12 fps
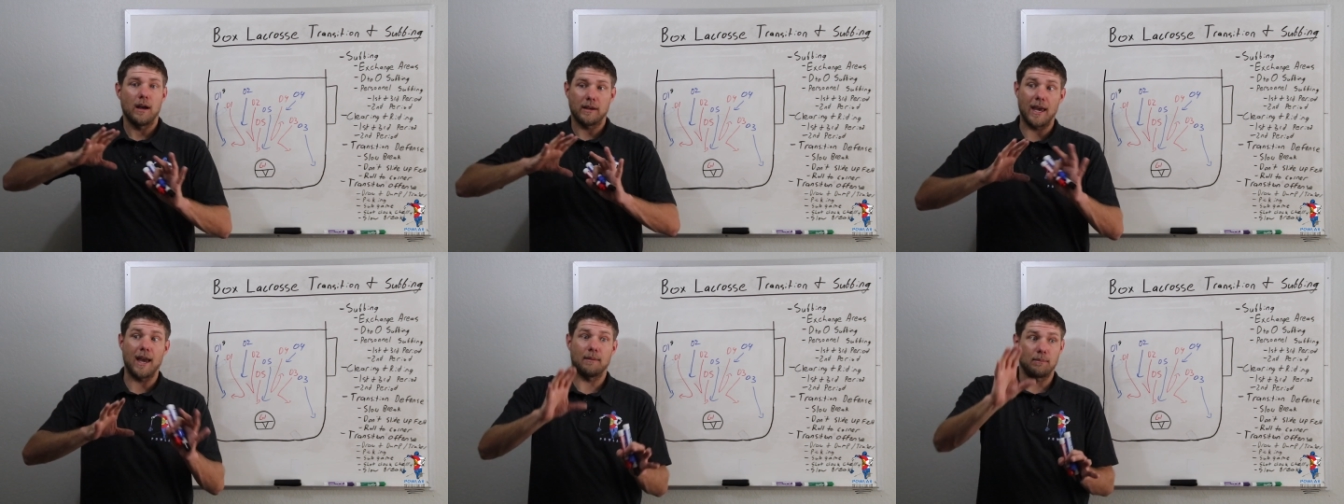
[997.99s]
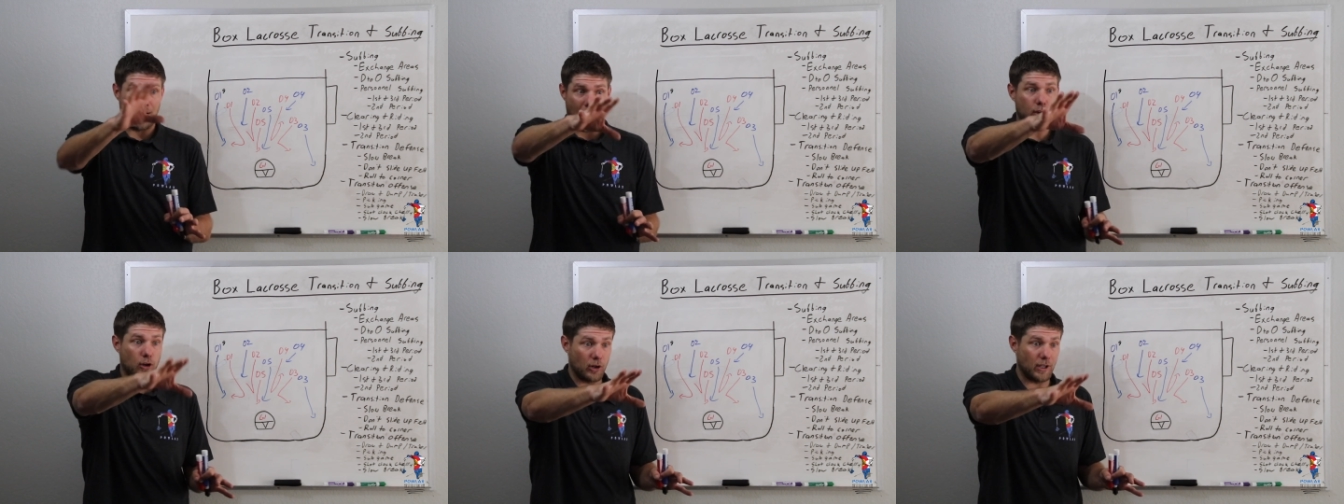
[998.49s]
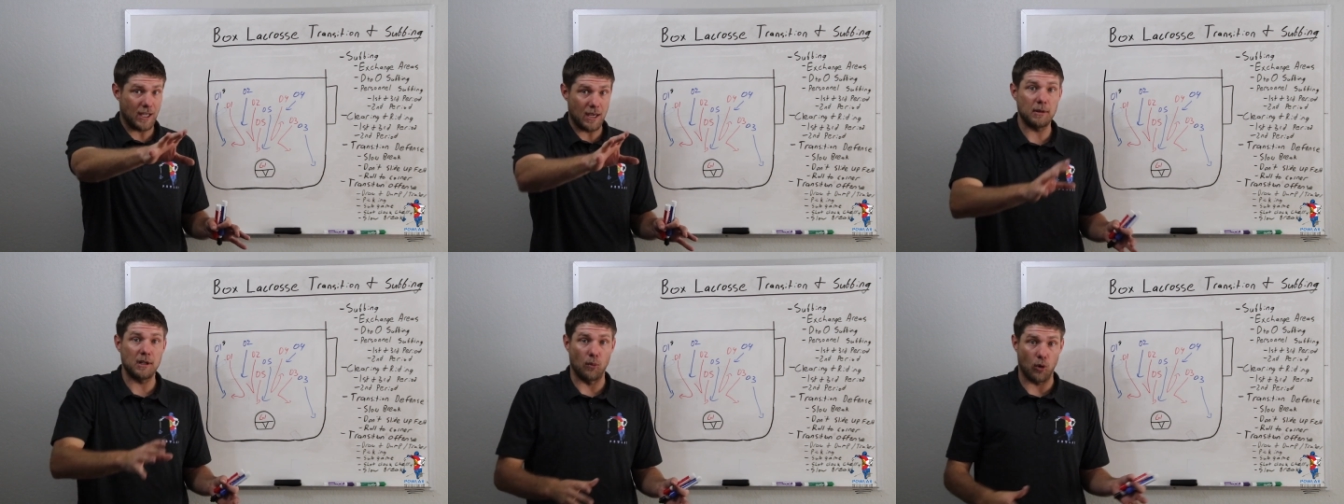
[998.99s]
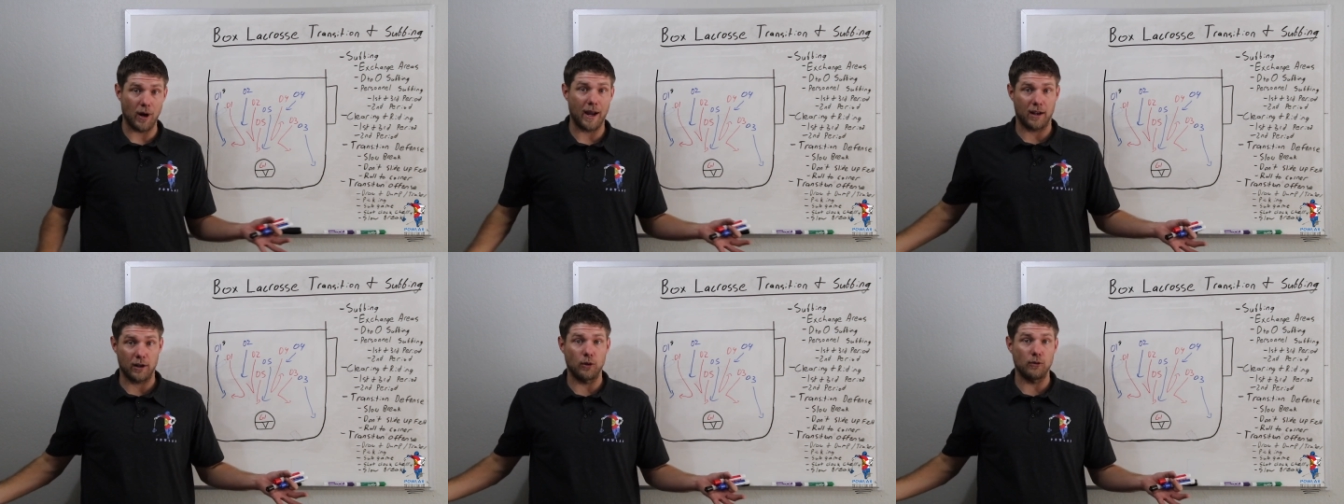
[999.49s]
okay, I'm not guarding him anymore. I
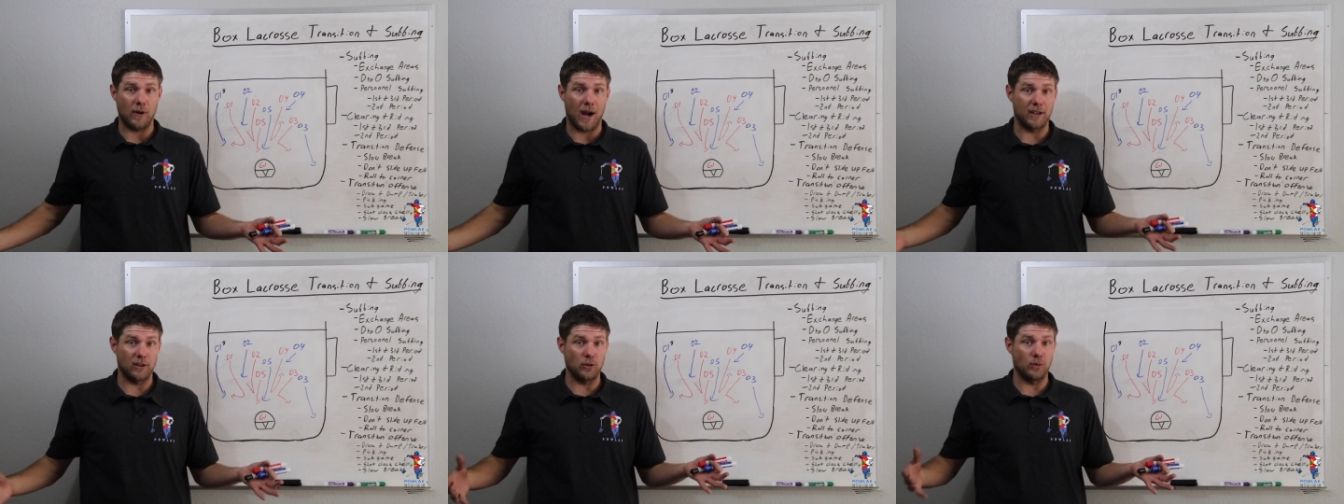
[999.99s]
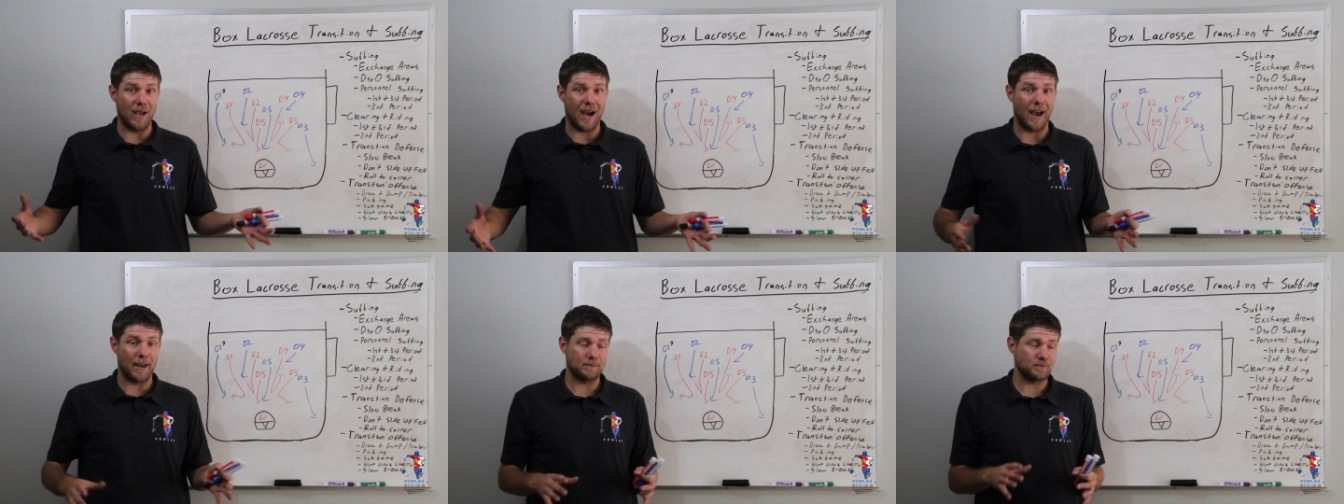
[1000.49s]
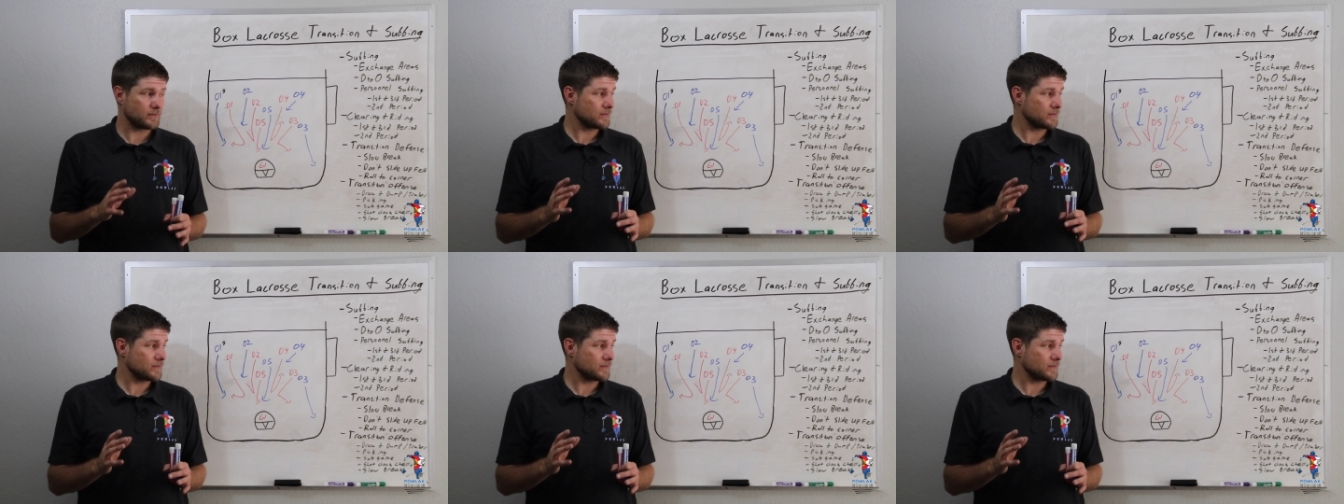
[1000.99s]
got to go find a new guy.